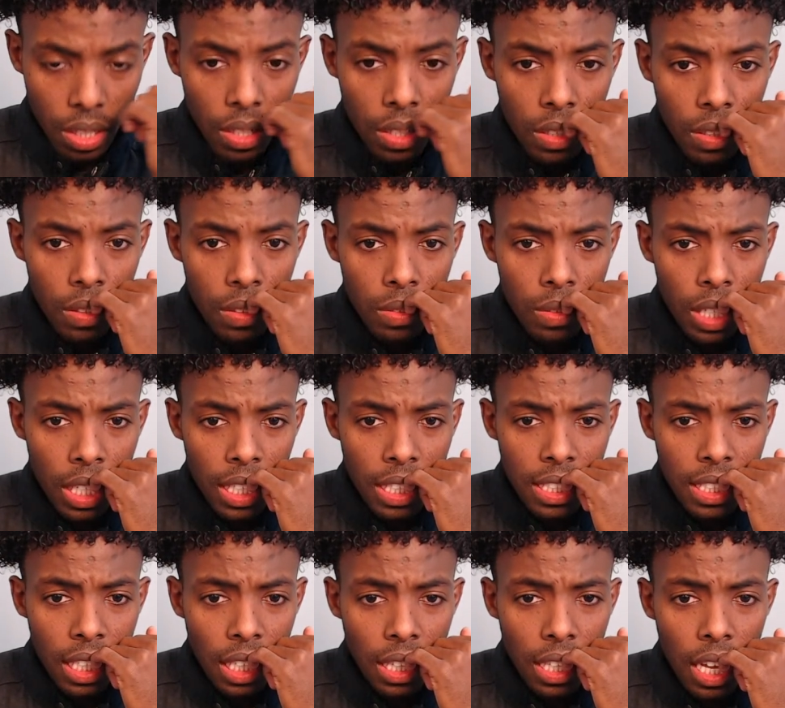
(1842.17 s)
So I can
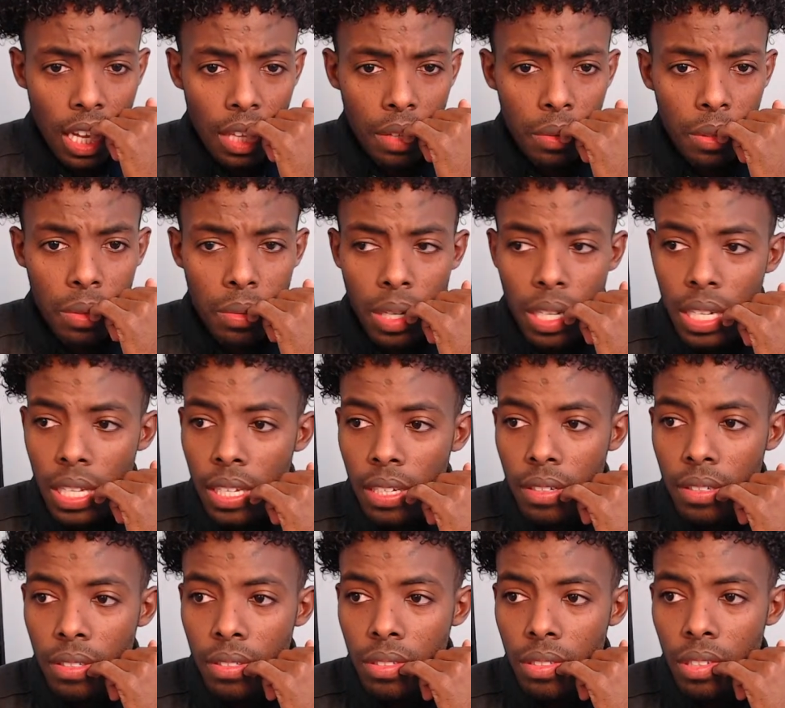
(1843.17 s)
sell the other one right here.
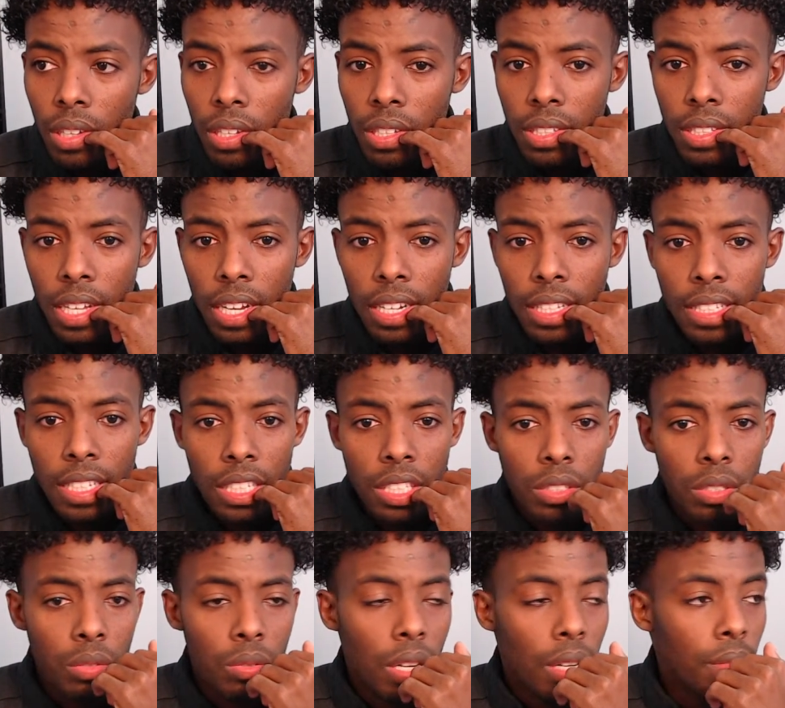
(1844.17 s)
Instead of take
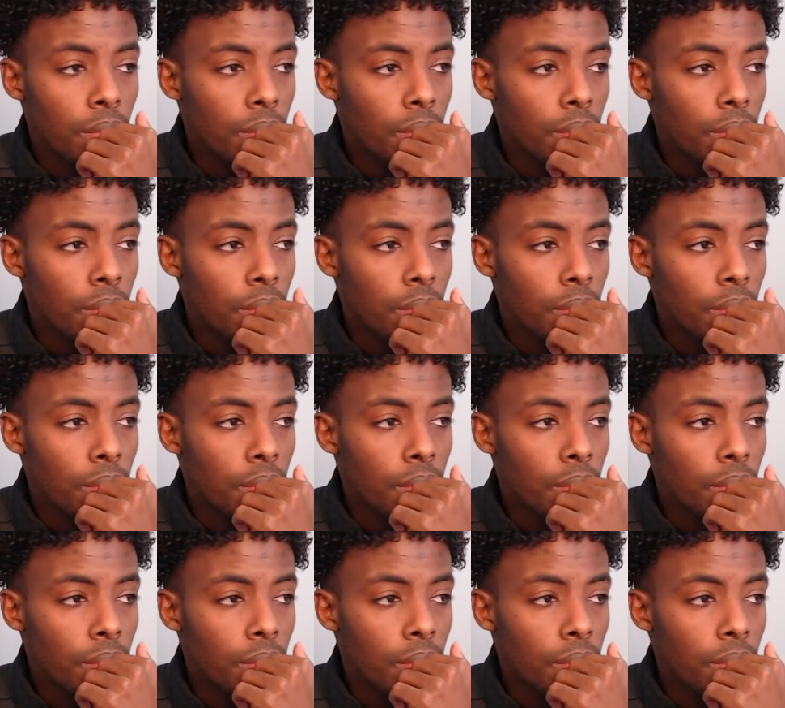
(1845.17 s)
two out.